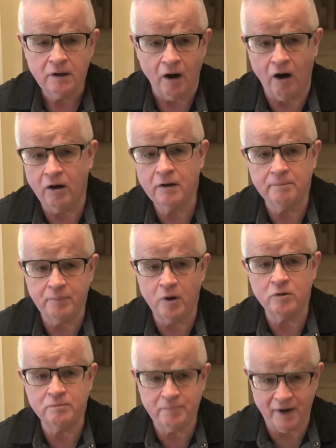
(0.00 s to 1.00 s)
All a
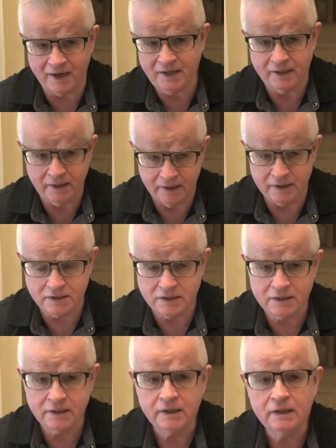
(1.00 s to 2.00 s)
bone putty
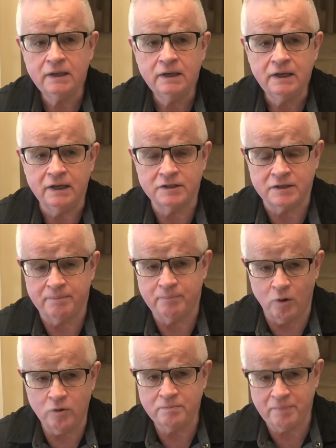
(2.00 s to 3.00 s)
is, is a
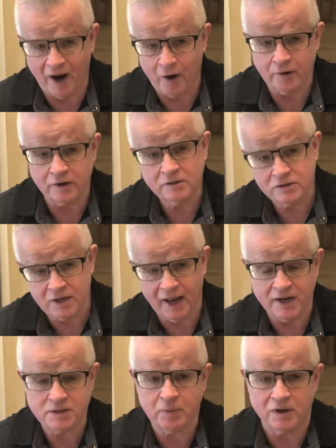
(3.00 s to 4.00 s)
bone powder
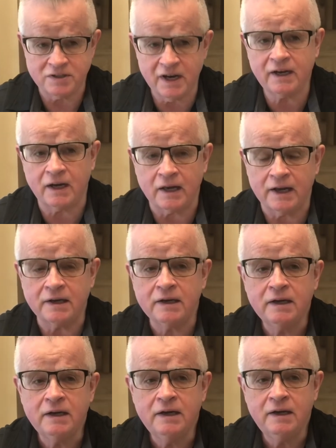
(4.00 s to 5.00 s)
slash particulate
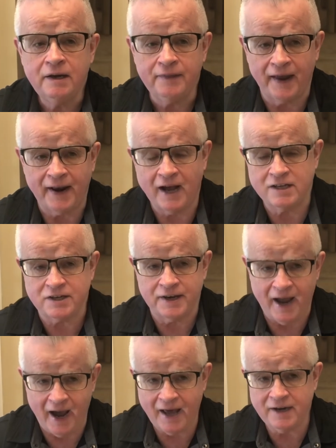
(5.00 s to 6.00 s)
that has
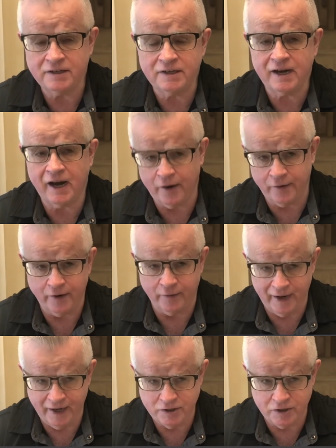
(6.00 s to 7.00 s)
an added
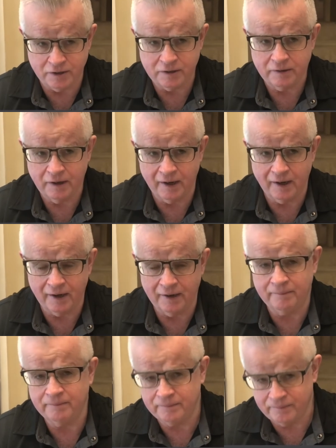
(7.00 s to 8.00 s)
carrier agent
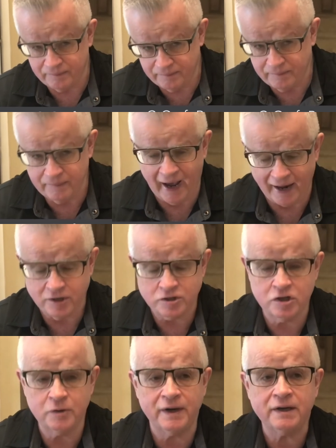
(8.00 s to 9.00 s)
um, added
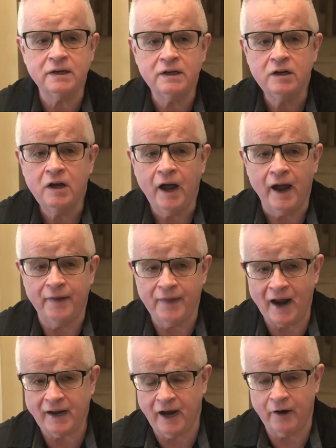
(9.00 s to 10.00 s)
to it. And
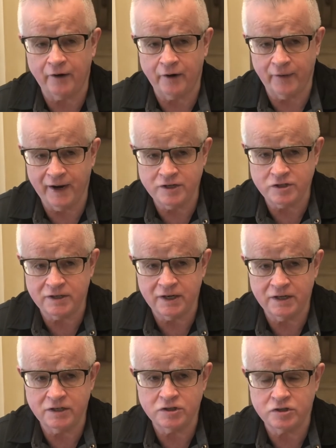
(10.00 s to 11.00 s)
that carrier agent
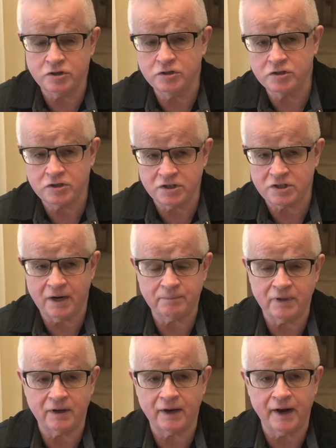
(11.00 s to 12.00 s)
is usually
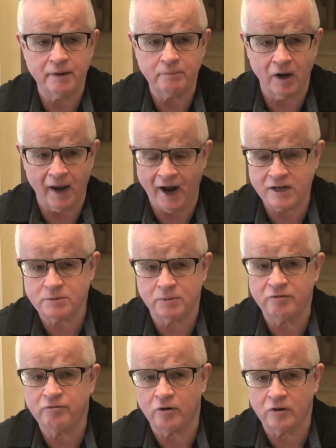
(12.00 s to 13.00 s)
something like
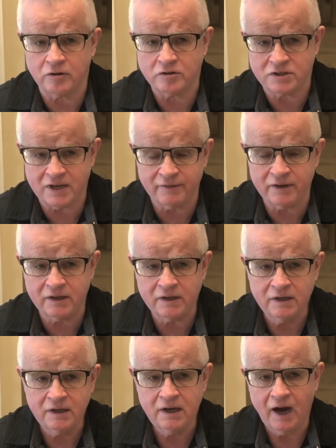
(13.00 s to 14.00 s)
poloxamer 407,
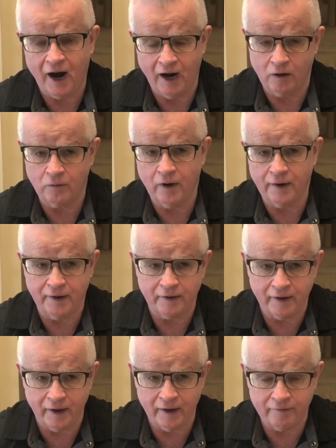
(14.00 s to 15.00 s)

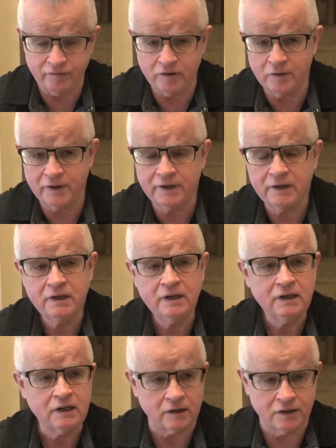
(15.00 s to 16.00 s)
hyaluronic uh, fluid,
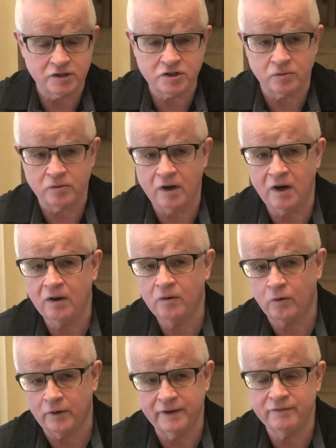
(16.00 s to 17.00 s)
glycerol,
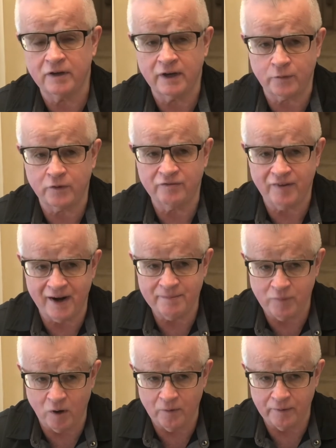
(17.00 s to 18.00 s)
or even liquefied
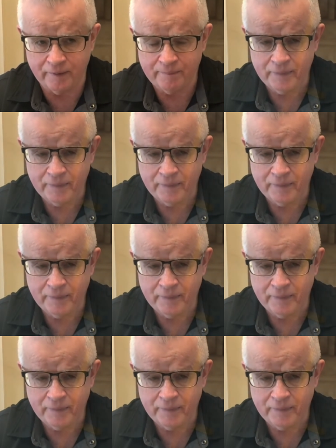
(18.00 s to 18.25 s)
bone.